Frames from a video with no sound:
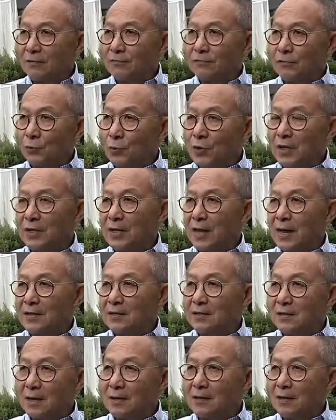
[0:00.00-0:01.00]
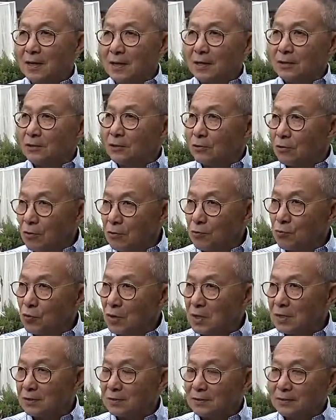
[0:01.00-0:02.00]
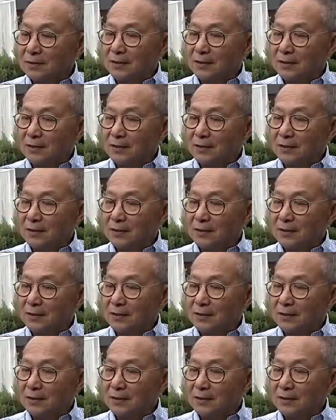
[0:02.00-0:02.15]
of the week, and say, you go and work,